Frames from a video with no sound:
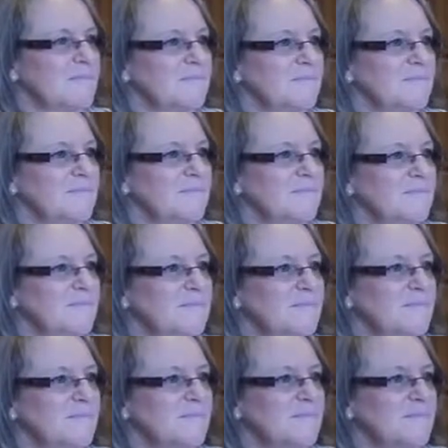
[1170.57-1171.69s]

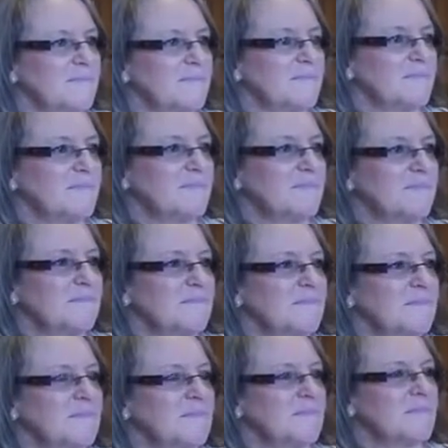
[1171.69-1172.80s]

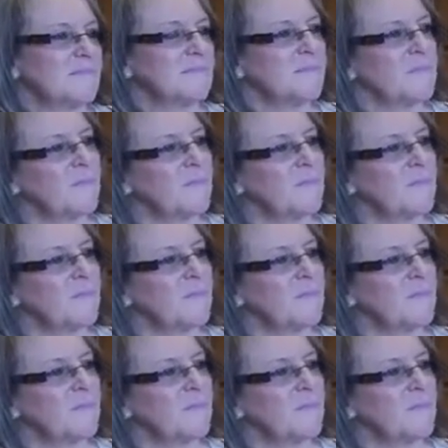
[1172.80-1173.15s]
This person isn't speaking.